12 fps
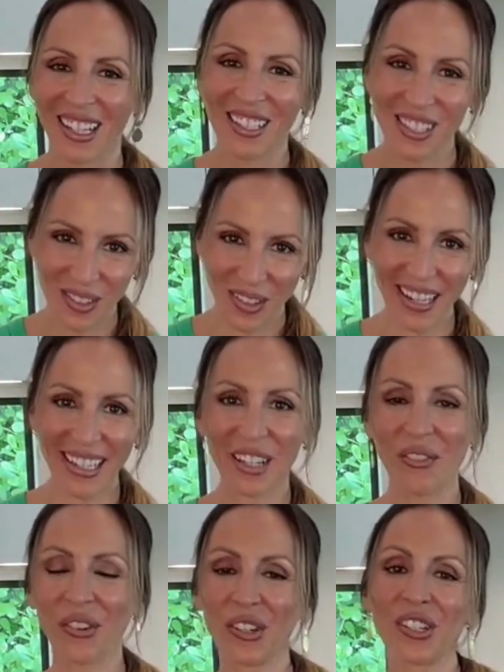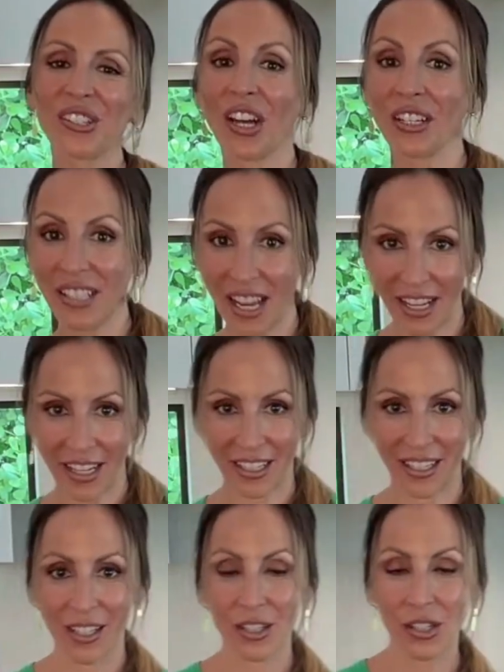Sweating versus
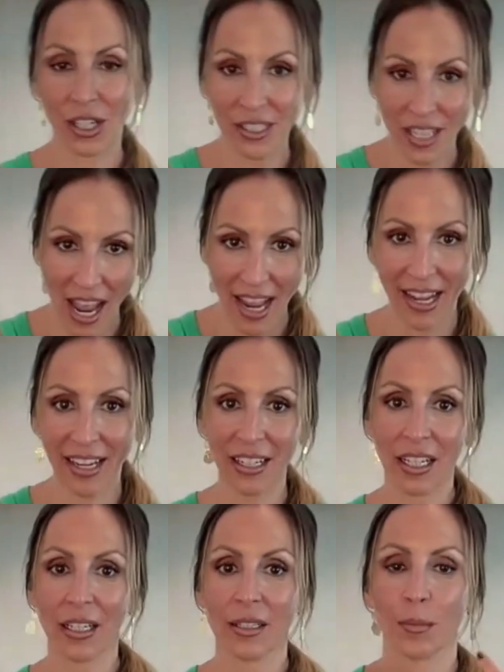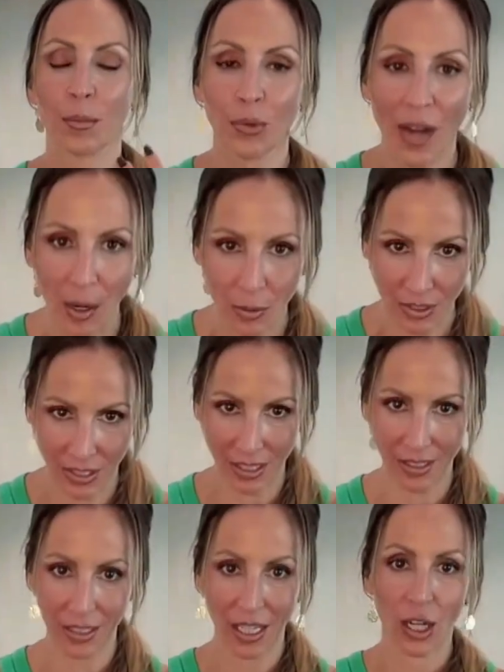sauteing. Sauteing browns
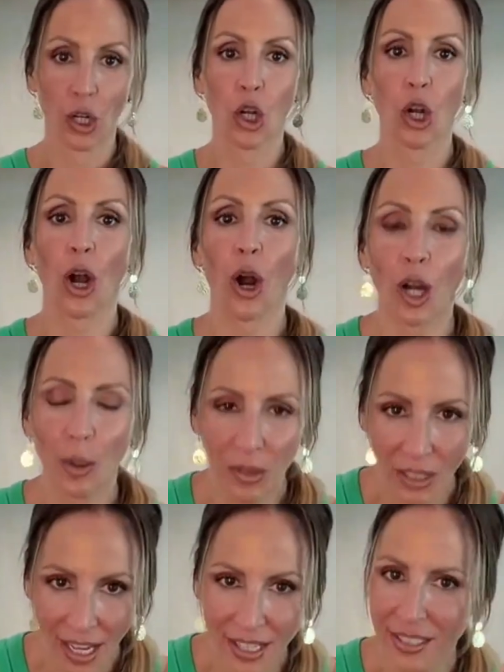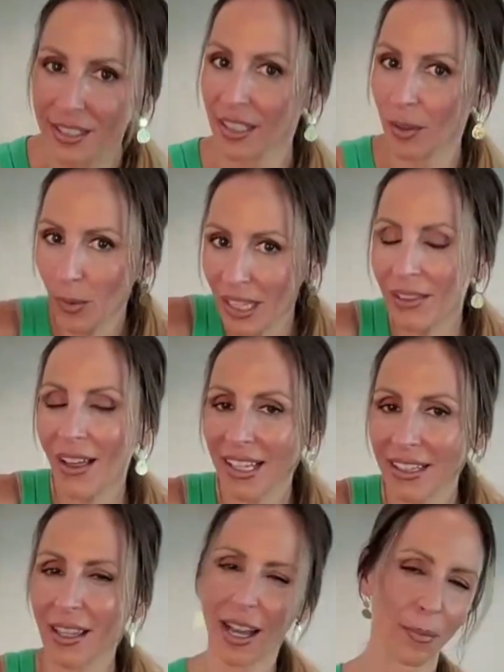it, caramelizes it. We
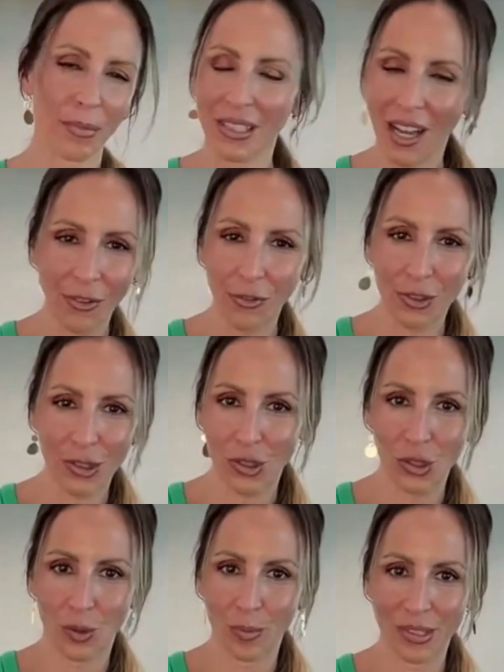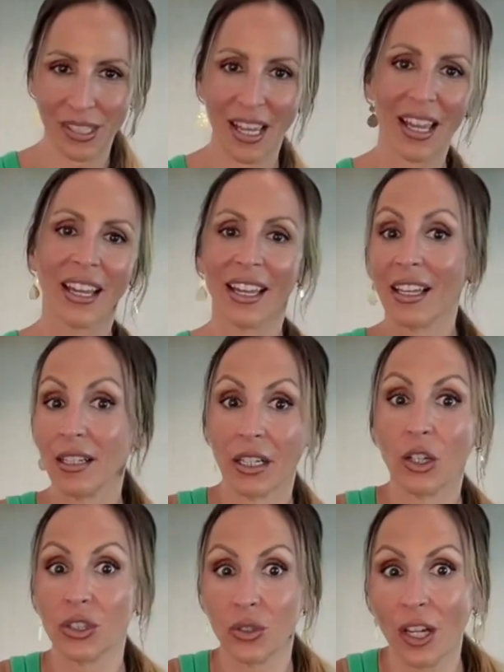like that, but not for soups.
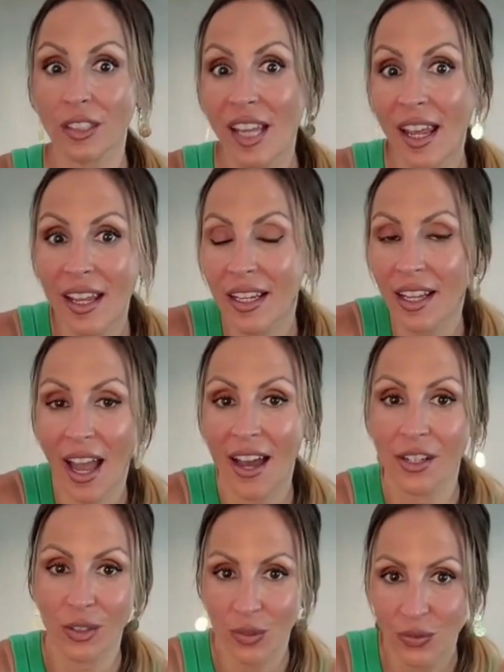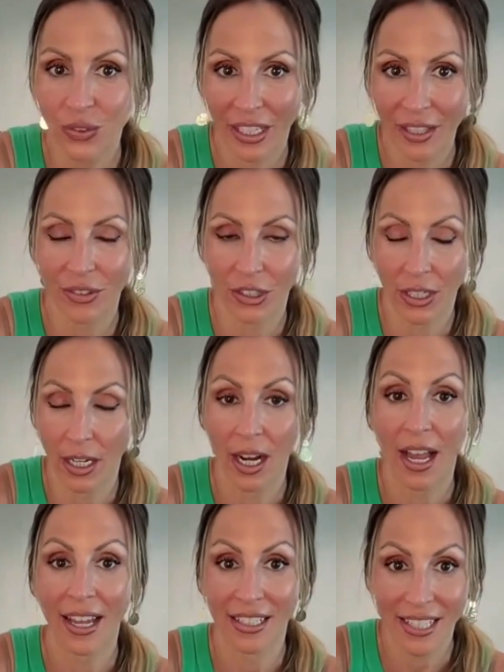Sauteing adds flavor
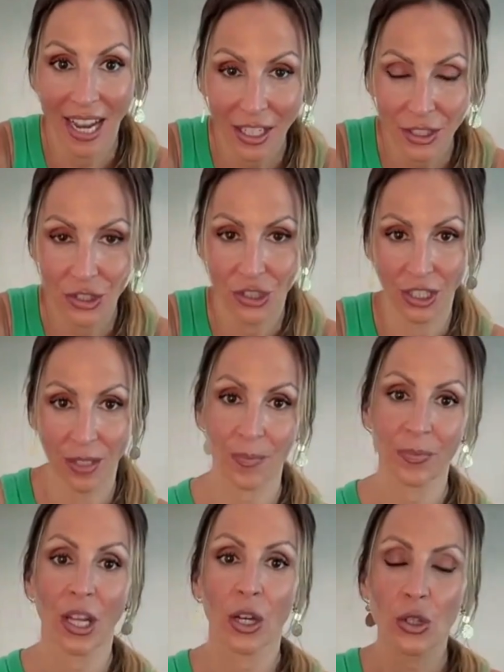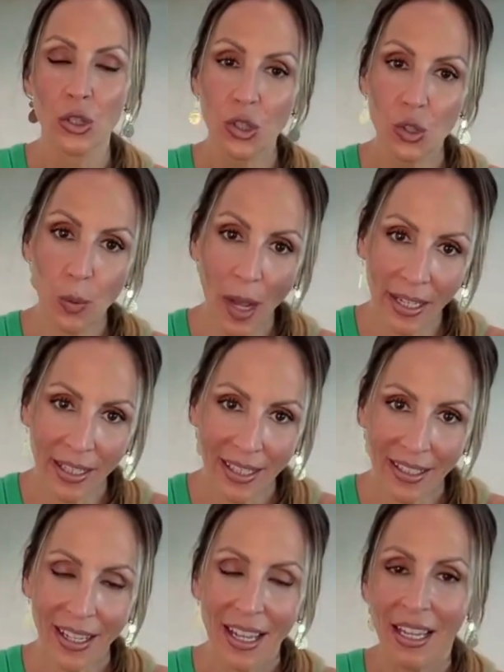and texture.
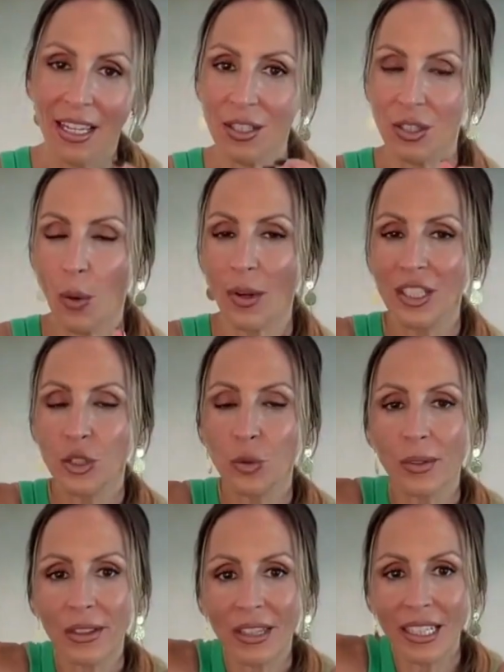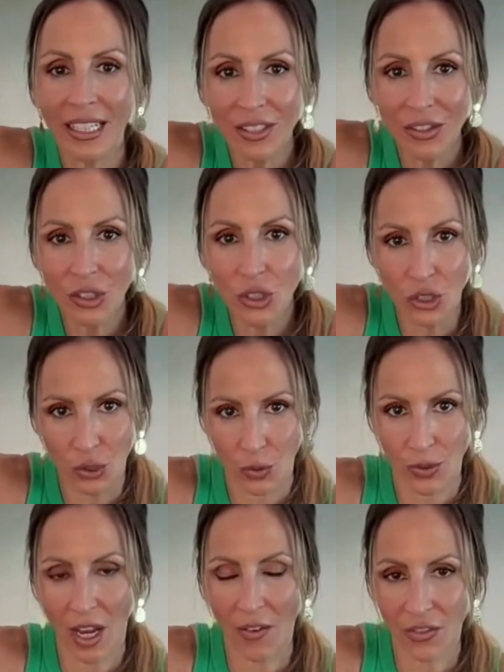Sweating is going to release the
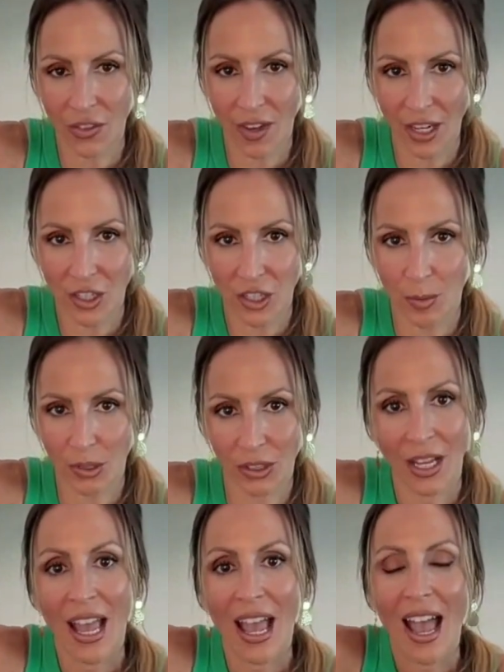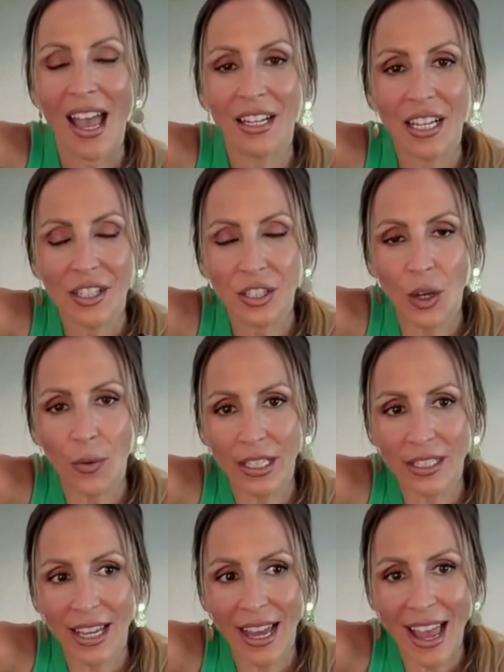juice of the vegetable, and it's
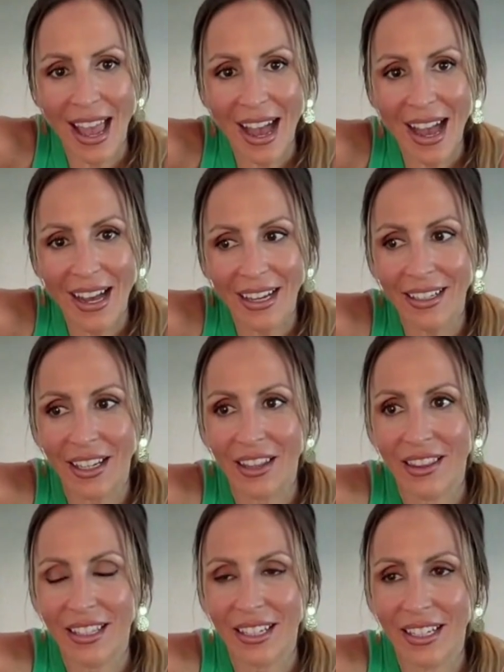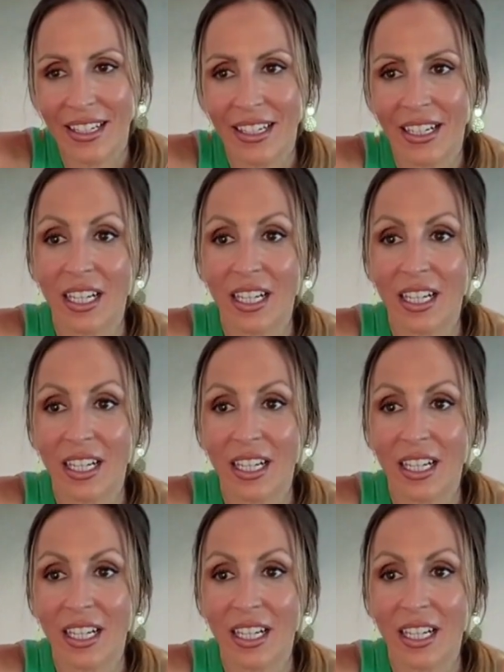going to add the